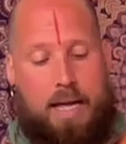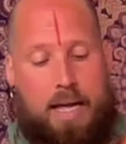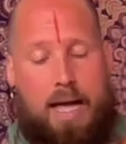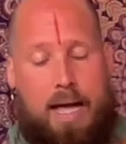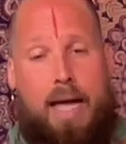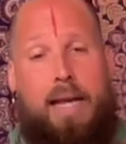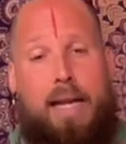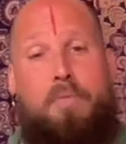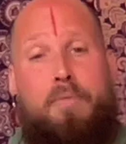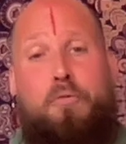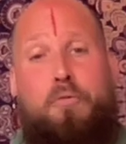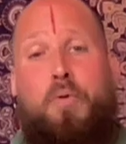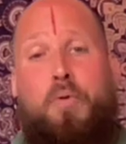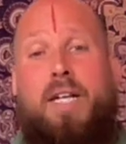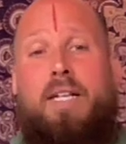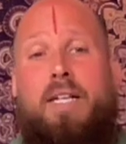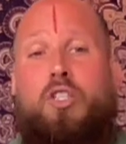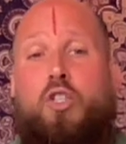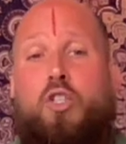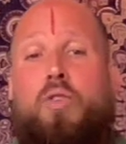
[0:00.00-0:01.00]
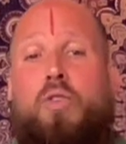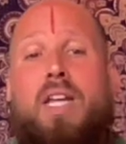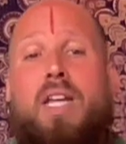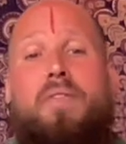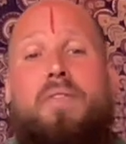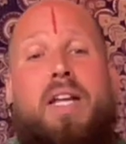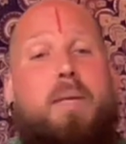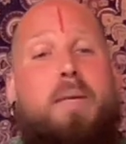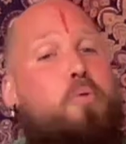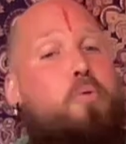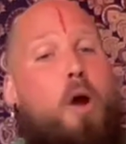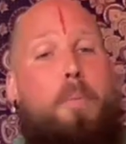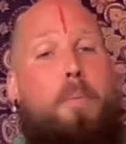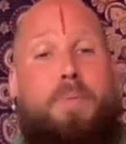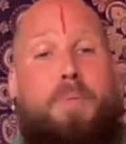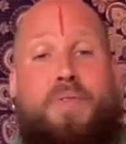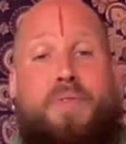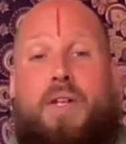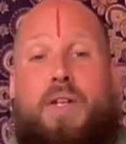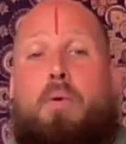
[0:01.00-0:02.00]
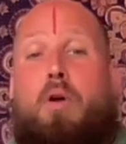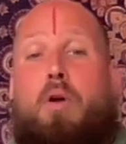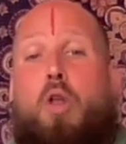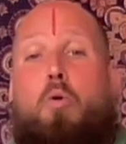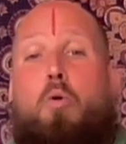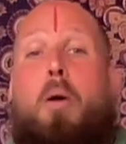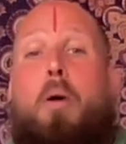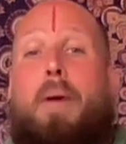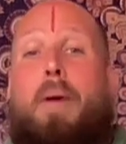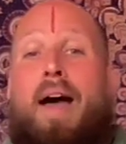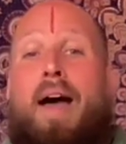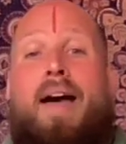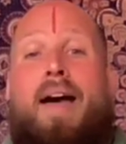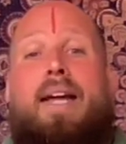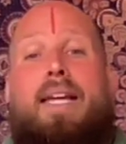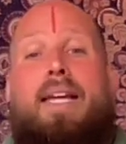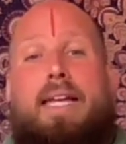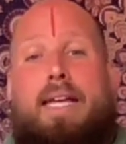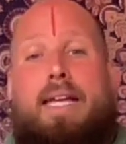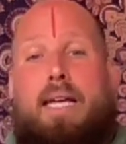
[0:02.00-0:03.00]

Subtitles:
And if we don't have any problems in our lower back,